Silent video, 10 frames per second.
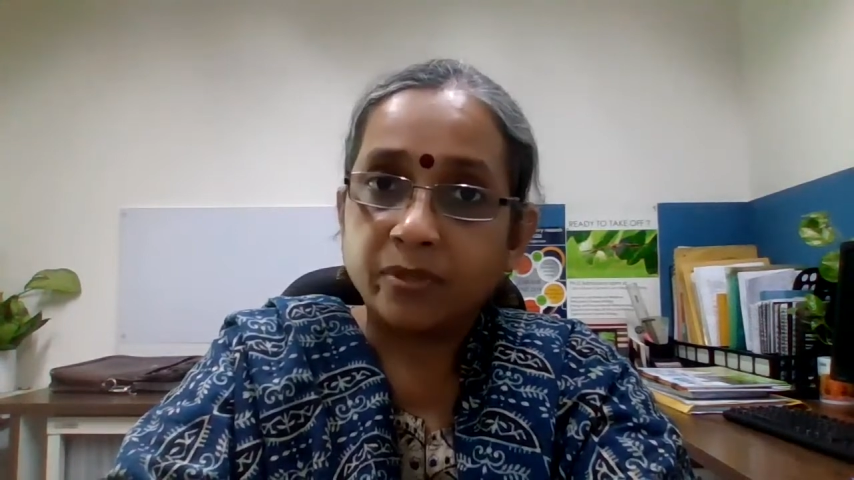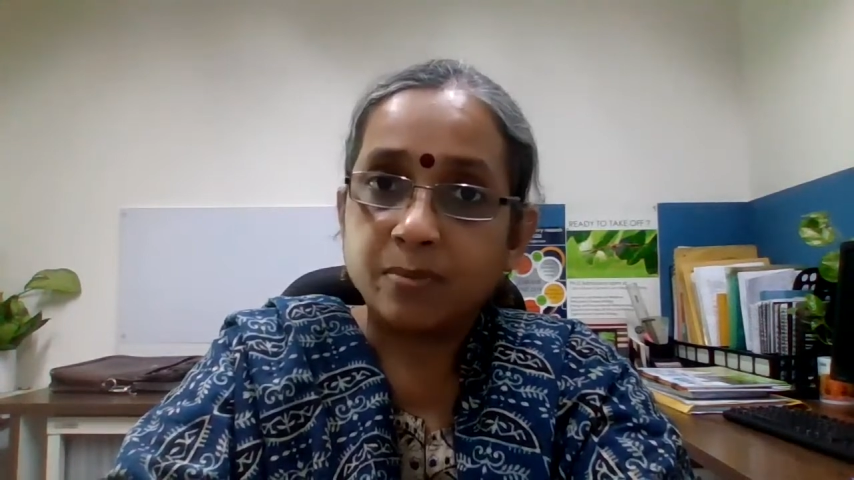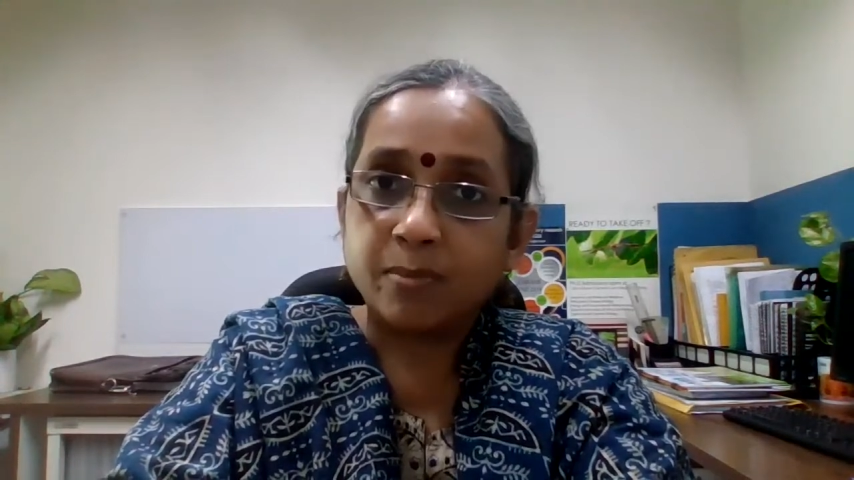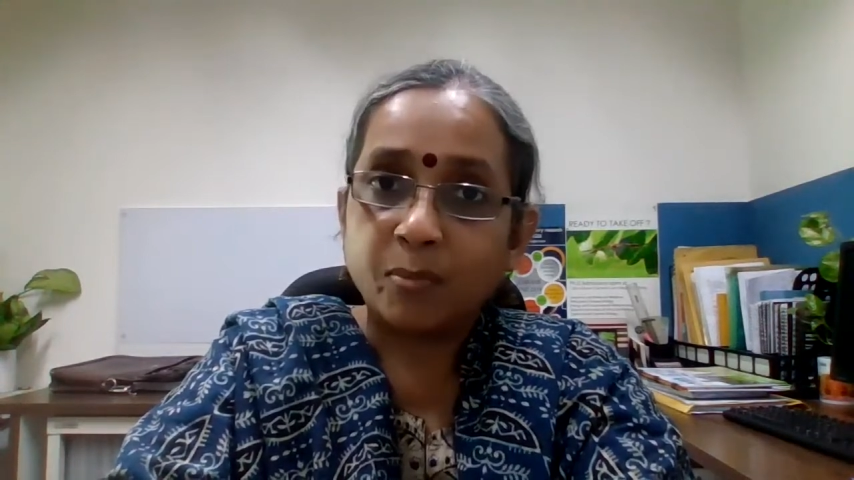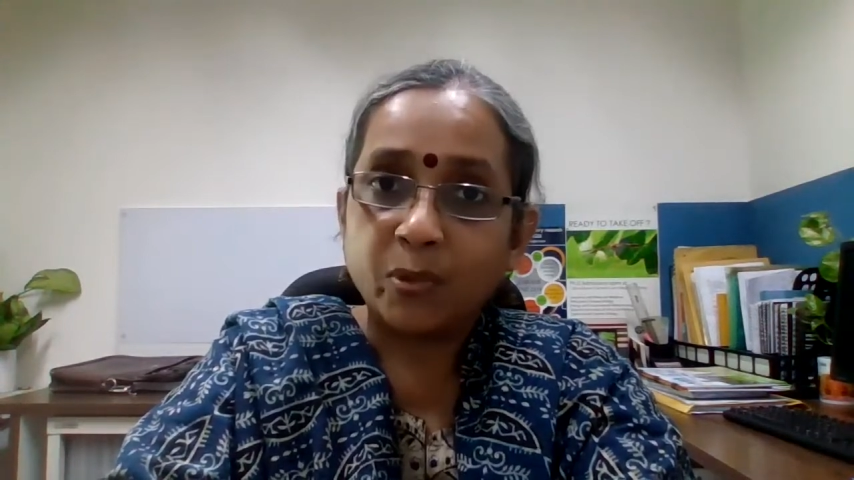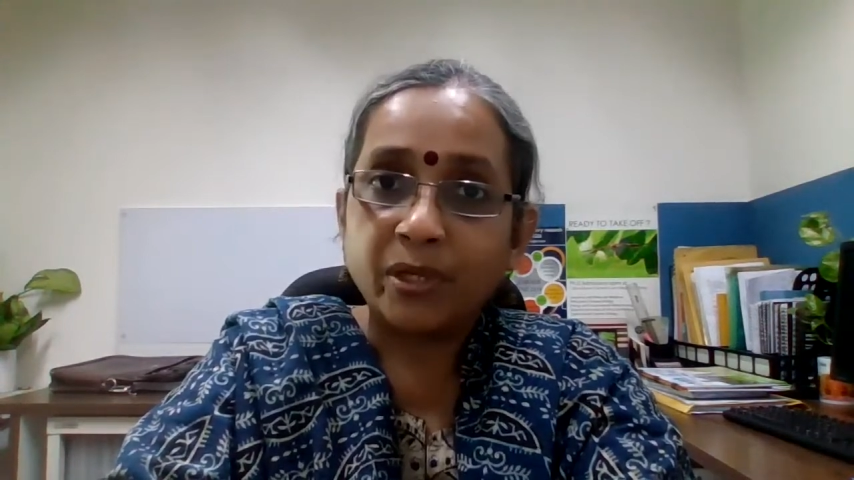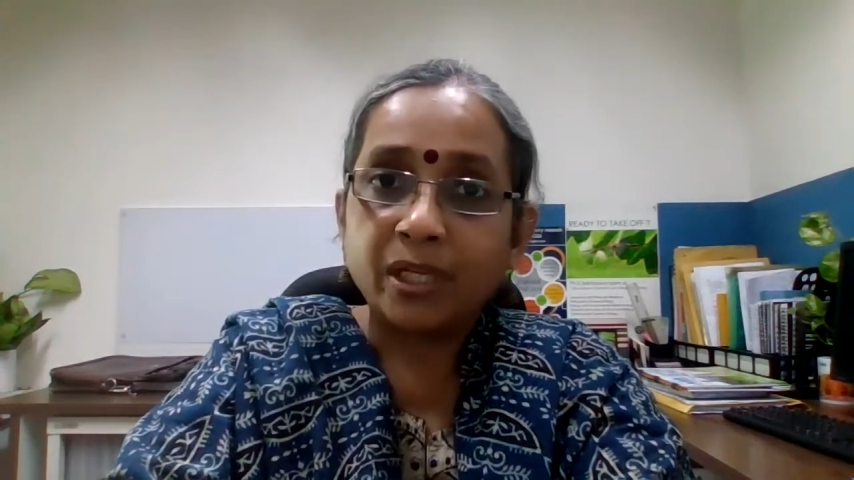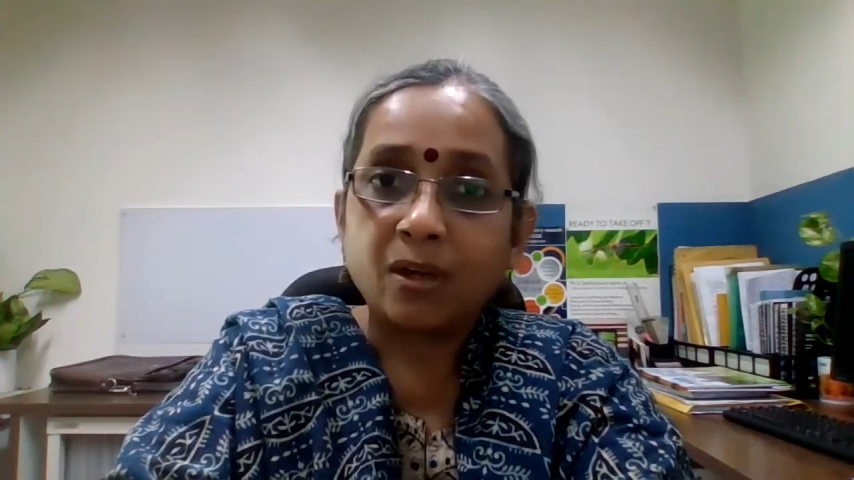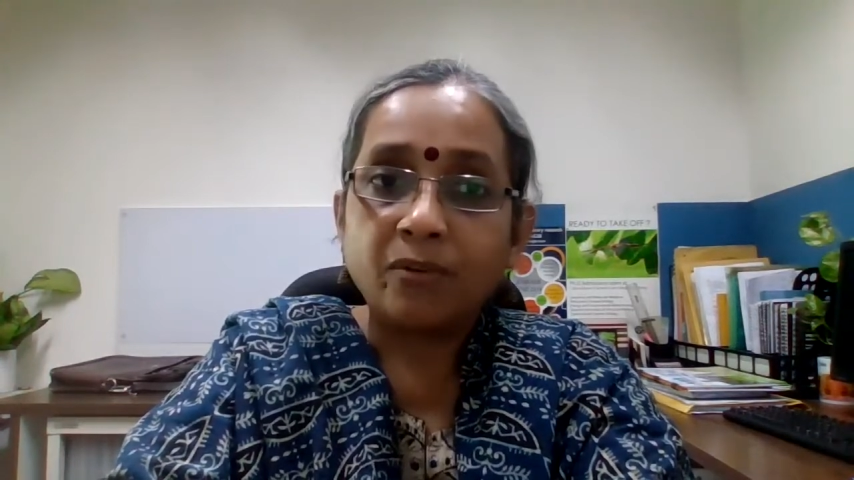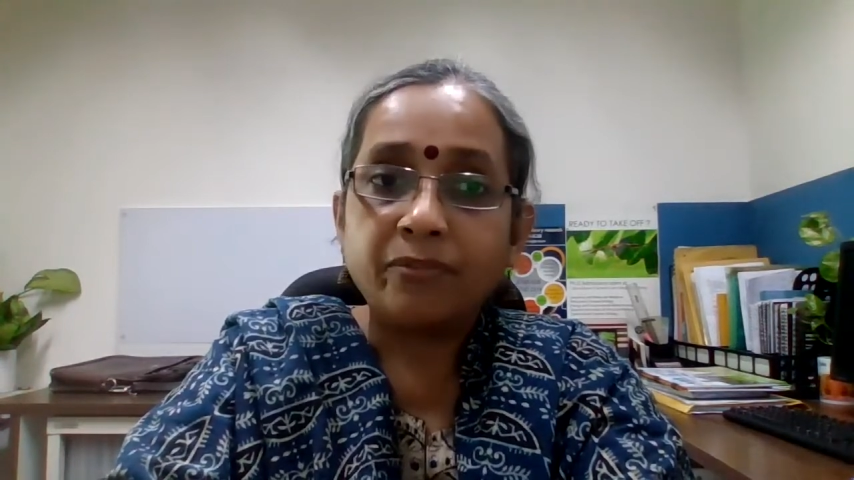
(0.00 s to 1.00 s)
this memorial
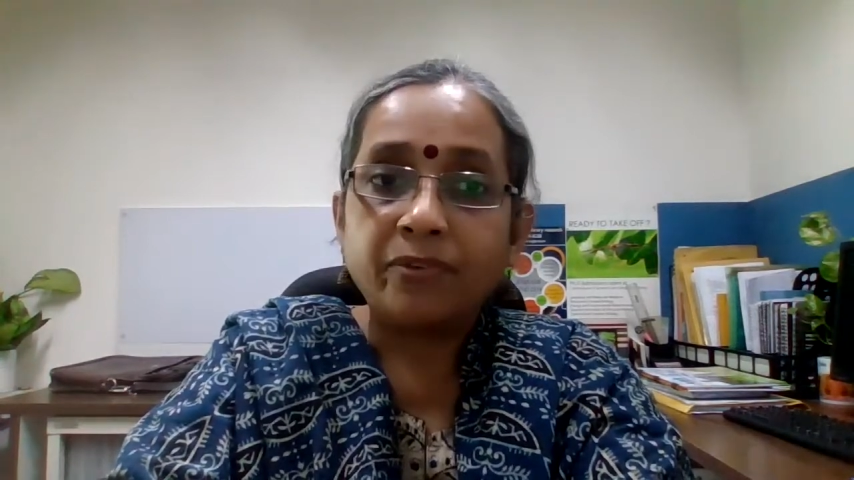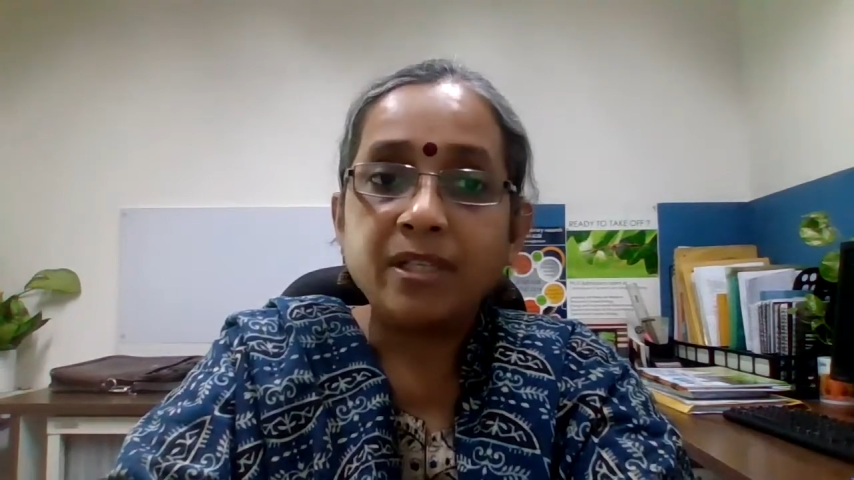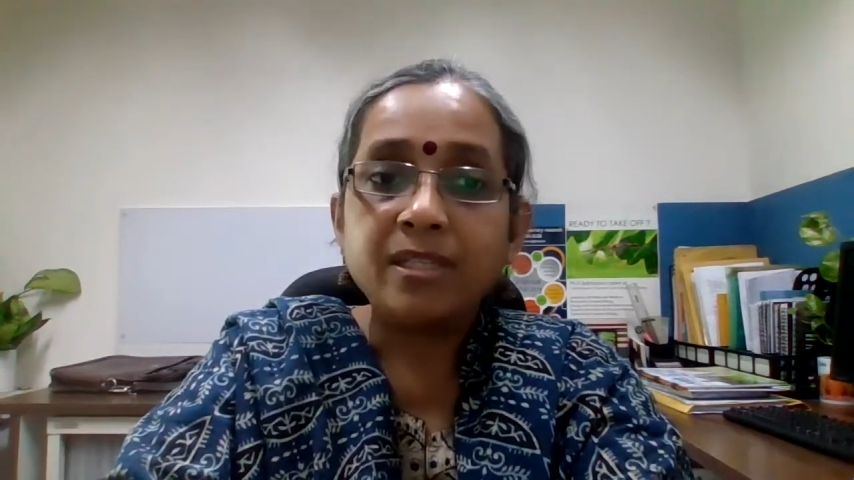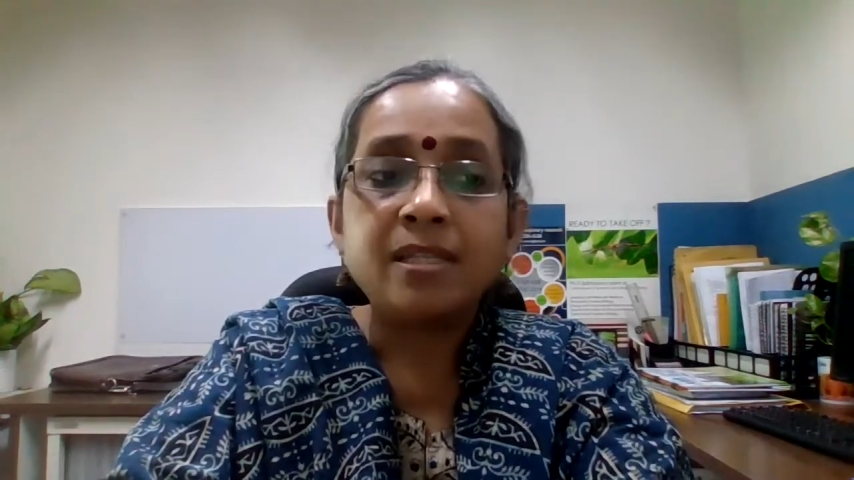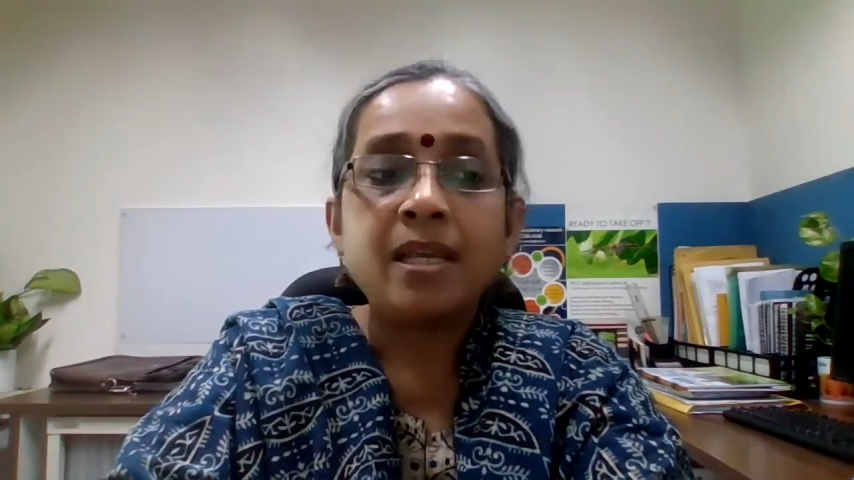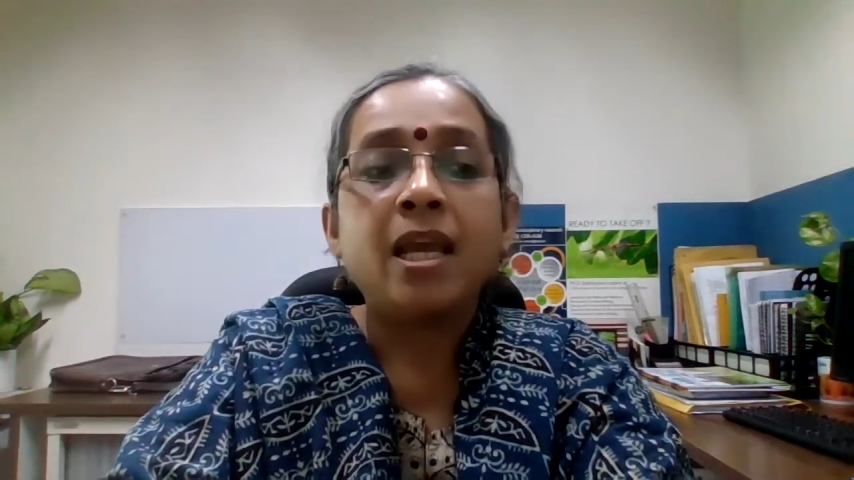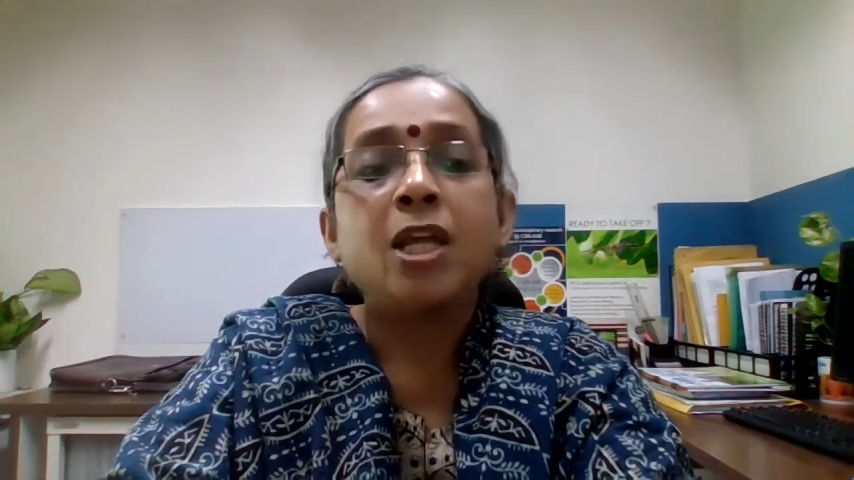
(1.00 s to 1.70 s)
conference